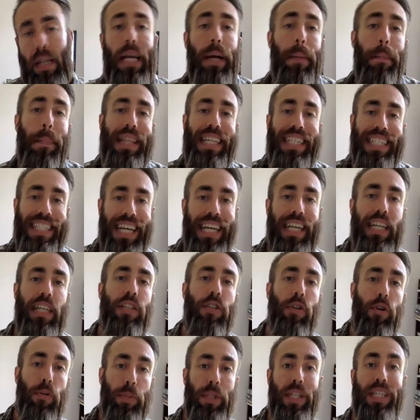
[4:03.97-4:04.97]
But the second
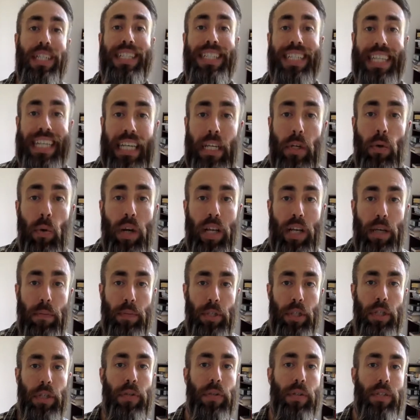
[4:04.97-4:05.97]
option is equally
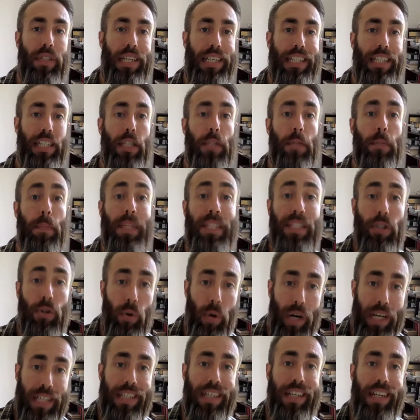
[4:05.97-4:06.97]
obtuse, as has been
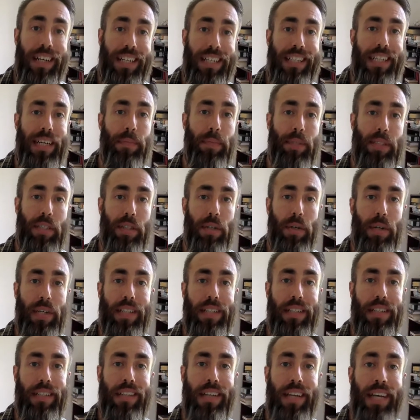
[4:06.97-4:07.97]
tragically
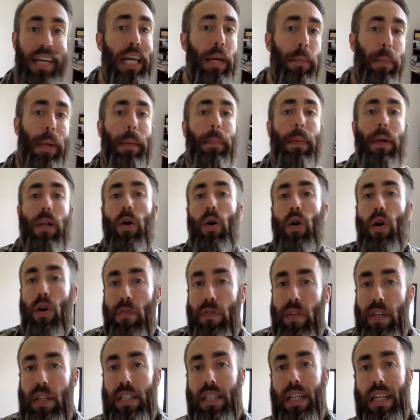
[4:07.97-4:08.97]
demonstrated. People are
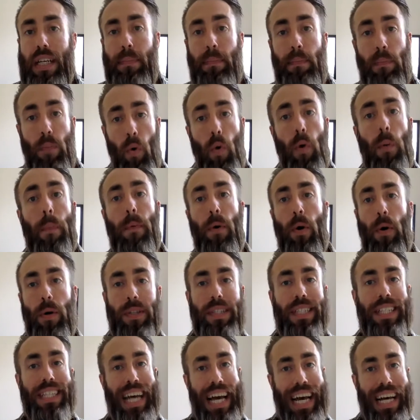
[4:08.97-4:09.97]
obviously more prone
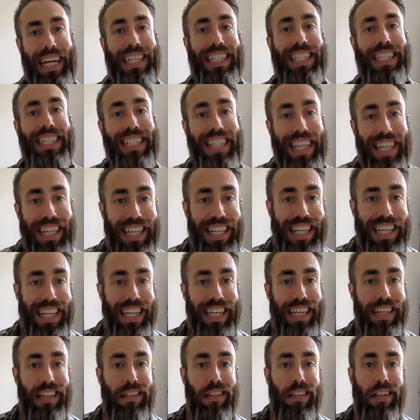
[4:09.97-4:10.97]
to accidentally
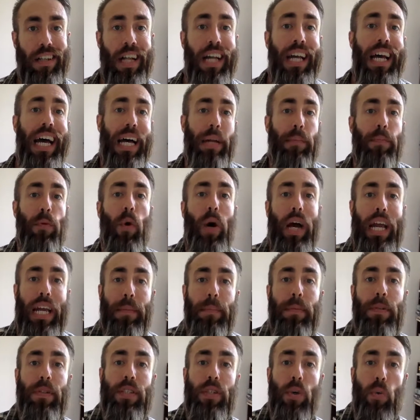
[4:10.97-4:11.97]
kill and more
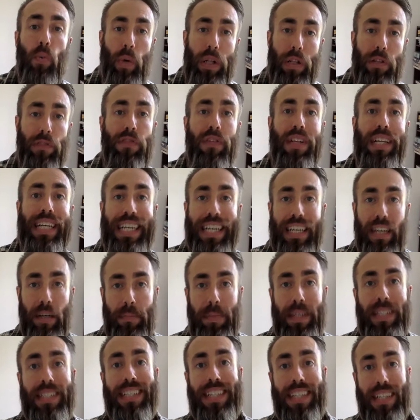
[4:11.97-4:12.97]
able to willfully
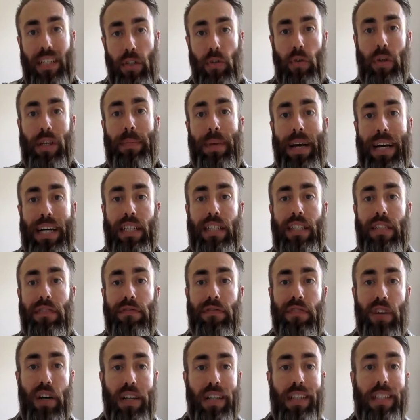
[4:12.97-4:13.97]
commit extreme acts of
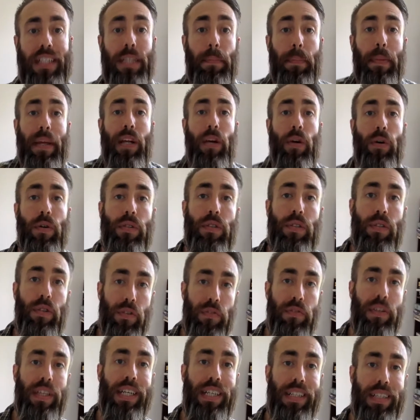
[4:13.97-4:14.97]
violence because
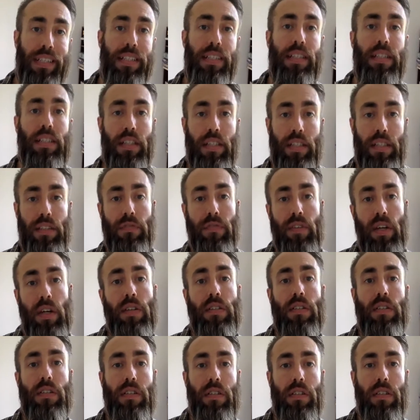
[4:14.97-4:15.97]
of the existence of
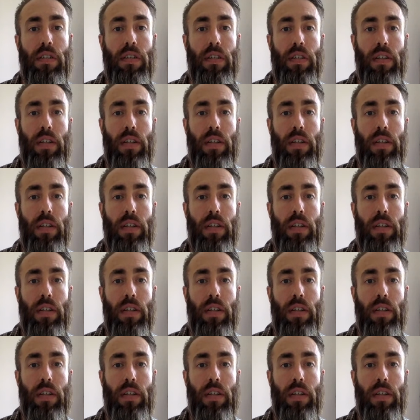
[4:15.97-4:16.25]
guns.